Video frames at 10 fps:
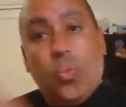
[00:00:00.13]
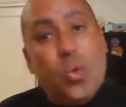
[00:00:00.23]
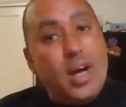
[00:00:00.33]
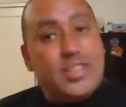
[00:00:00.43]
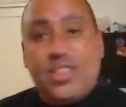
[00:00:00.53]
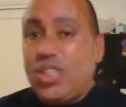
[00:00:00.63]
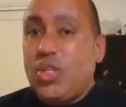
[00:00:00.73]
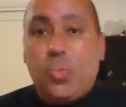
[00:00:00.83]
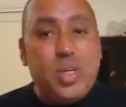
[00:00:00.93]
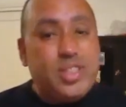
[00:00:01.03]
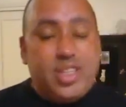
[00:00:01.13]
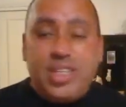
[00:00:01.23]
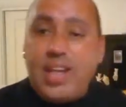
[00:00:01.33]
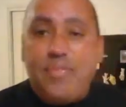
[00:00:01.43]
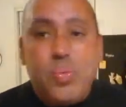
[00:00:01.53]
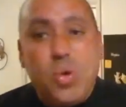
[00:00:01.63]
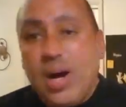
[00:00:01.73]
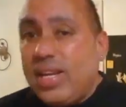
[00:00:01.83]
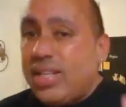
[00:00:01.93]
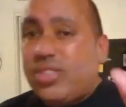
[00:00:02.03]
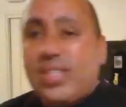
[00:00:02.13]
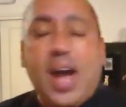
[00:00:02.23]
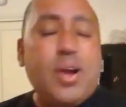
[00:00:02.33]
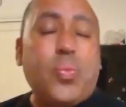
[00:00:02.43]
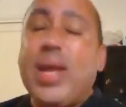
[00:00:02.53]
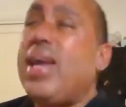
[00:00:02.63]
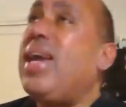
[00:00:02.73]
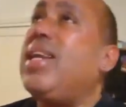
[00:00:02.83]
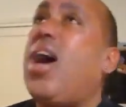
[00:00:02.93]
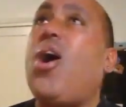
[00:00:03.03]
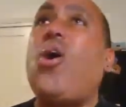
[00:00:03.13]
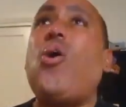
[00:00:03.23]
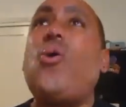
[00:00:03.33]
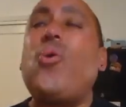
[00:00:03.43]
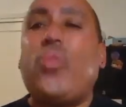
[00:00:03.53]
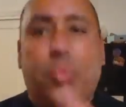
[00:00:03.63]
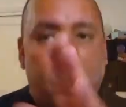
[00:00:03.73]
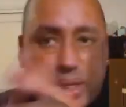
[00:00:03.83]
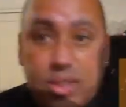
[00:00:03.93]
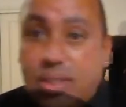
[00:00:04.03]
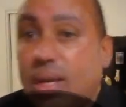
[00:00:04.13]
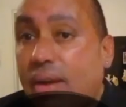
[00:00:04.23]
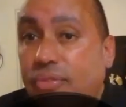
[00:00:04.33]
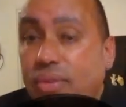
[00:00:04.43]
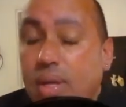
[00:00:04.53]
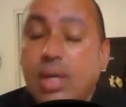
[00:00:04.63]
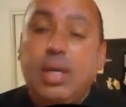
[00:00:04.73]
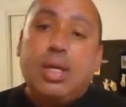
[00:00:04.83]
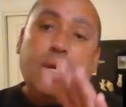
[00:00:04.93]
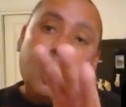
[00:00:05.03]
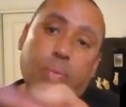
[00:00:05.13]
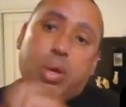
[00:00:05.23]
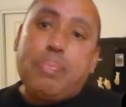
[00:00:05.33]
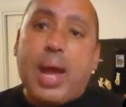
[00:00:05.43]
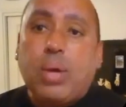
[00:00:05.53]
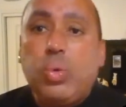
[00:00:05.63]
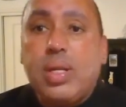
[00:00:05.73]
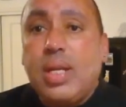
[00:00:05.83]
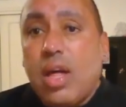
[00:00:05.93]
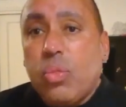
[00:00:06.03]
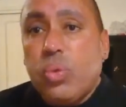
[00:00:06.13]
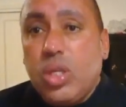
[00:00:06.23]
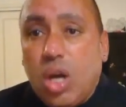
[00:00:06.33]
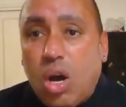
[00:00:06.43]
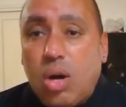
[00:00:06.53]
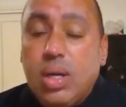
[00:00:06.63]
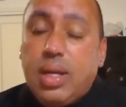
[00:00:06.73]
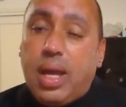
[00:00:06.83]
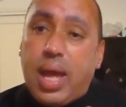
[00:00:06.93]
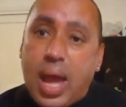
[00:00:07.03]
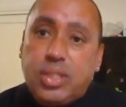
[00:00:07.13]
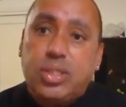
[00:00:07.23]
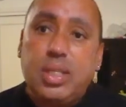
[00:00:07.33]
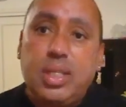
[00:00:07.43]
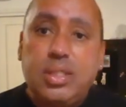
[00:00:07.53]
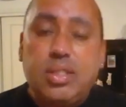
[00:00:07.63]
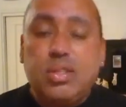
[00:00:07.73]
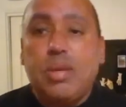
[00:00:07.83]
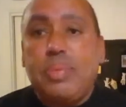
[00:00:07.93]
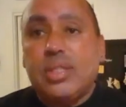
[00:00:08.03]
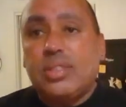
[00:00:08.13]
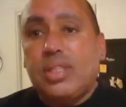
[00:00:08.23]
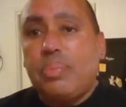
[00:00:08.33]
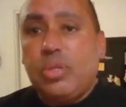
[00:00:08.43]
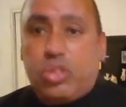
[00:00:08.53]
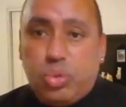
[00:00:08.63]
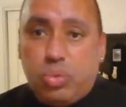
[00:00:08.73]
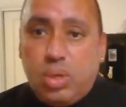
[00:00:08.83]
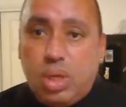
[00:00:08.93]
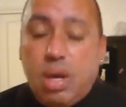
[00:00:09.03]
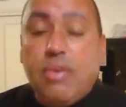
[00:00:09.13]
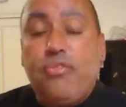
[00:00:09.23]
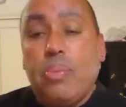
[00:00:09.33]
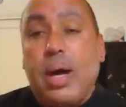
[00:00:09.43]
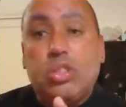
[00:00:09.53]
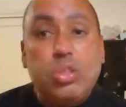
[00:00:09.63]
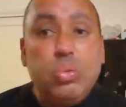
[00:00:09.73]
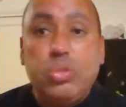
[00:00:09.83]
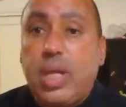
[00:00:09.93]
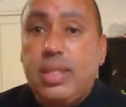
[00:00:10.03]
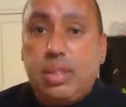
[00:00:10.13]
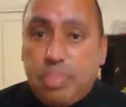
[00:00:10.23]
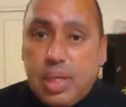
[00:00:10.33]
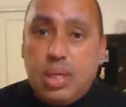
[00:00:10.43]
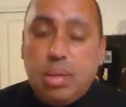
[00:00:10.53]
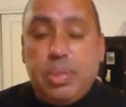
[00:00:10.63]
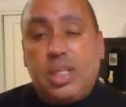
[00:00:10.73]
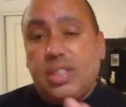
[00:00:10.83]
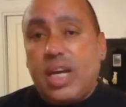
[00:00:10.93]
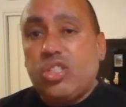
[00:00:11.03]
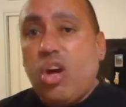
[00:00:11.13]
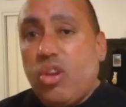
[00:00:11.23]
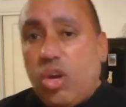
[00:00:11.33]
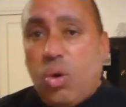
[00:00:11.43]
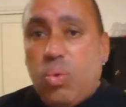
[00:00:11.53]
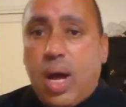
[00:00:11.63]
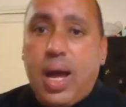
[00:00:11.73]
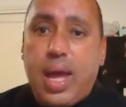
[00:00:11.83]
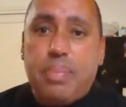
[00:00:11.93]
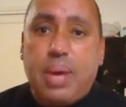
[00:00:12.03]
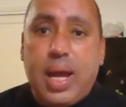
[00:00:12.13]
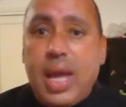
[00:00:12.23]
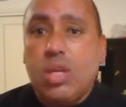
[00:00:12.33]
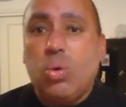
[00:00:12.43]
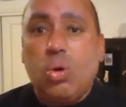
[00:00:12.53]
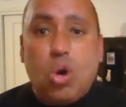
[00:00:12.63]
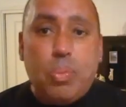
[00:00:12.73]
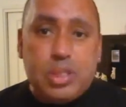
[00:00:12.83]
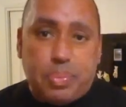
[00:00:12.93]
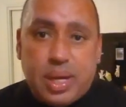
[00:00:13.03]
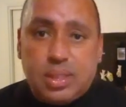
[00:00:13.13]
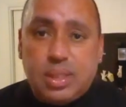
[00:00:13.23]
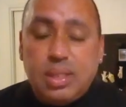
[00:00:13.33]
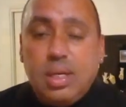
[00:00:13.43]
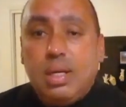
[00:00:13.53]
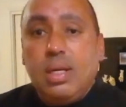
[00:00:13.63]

What's good? What's good, everyone? It's Young Reno, the rookie chef, and we back with another one, y'all. Actually, this is going to be a substitute for my Tuesday to meet because, as y'all know, I had my annual home inspection